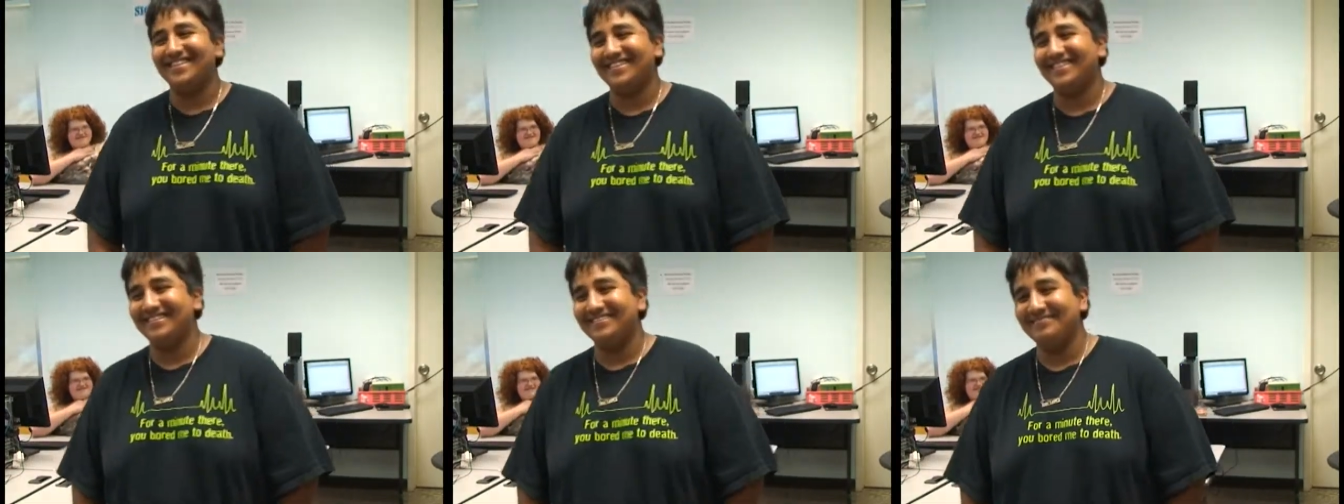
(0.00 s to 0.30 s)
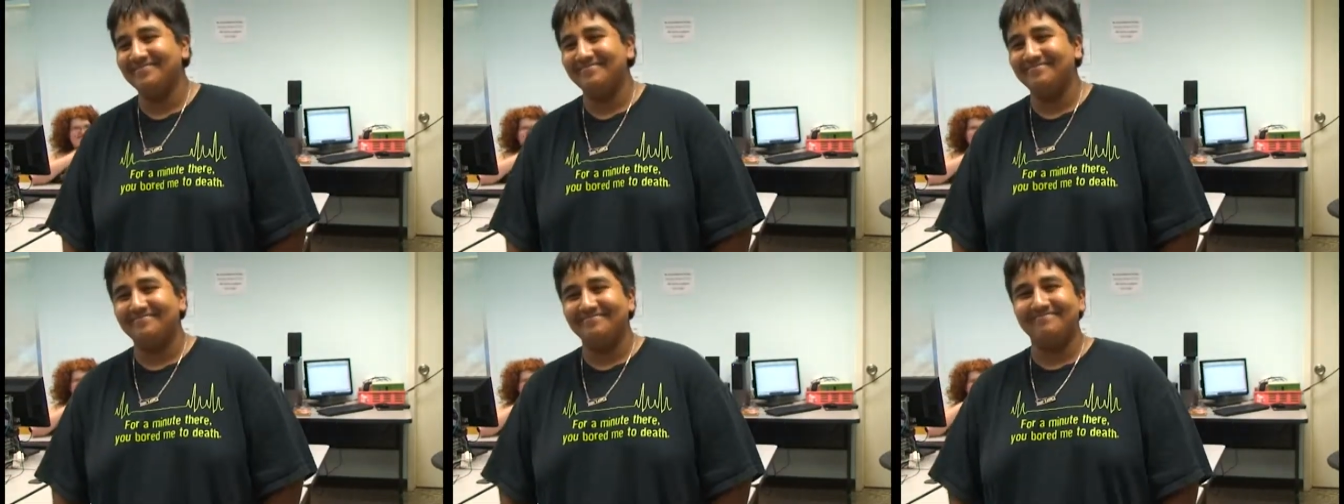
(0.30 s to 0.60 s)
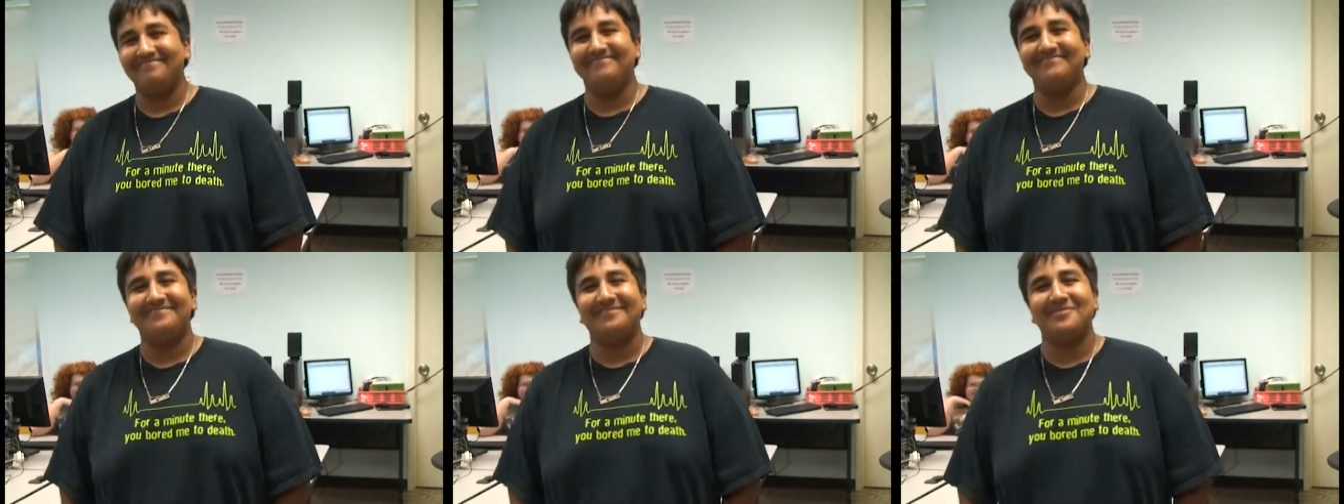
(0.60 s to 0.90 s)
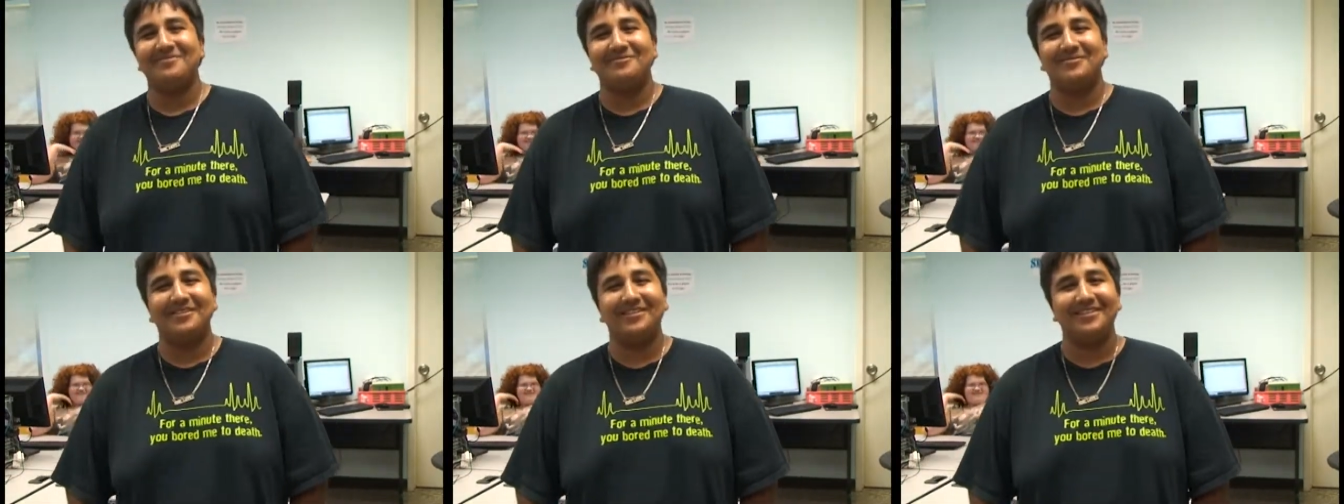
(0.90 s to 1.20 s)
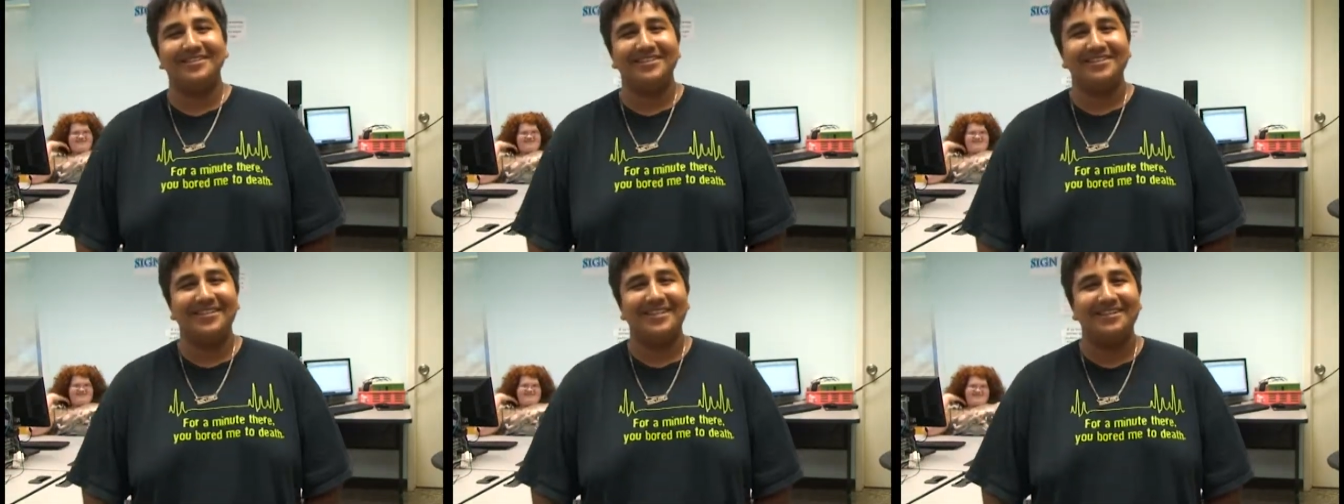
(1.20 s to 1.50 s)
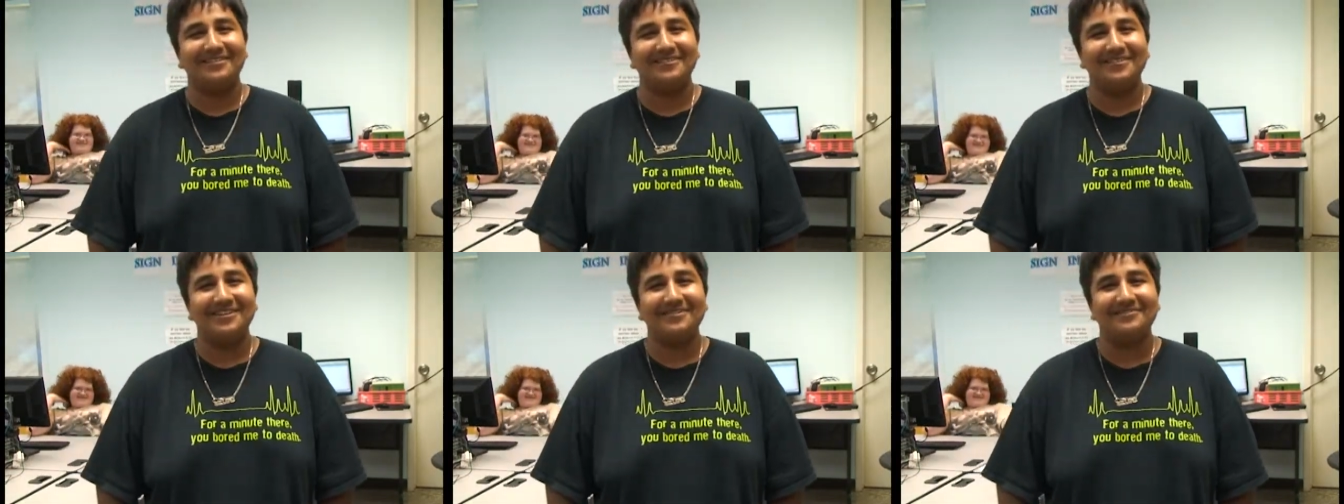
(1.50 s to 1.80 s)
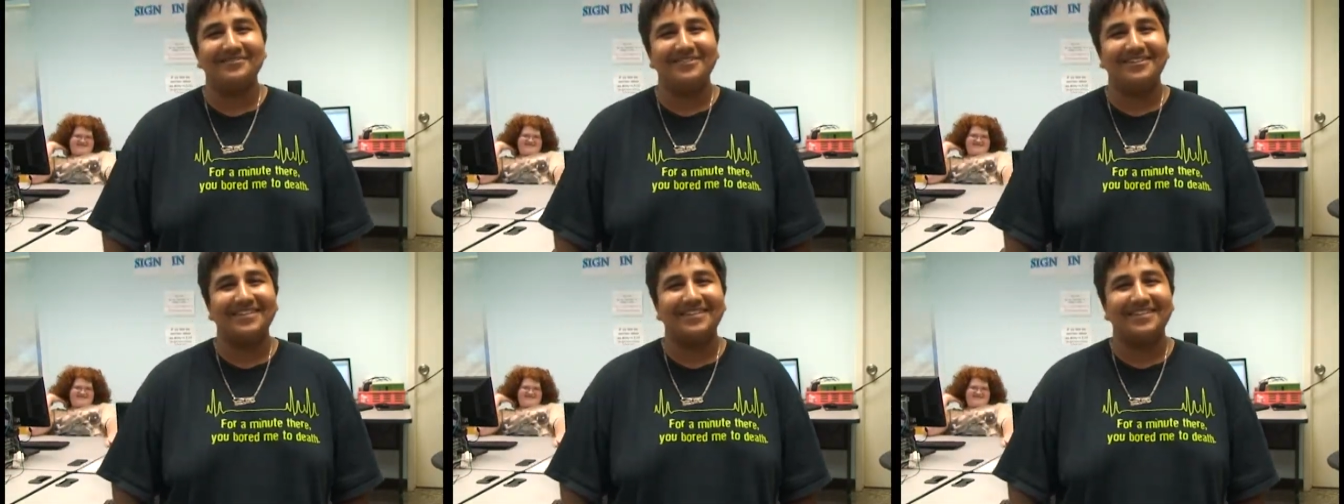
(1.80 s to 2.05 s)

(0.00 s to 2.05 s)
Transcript: um, well, I would have to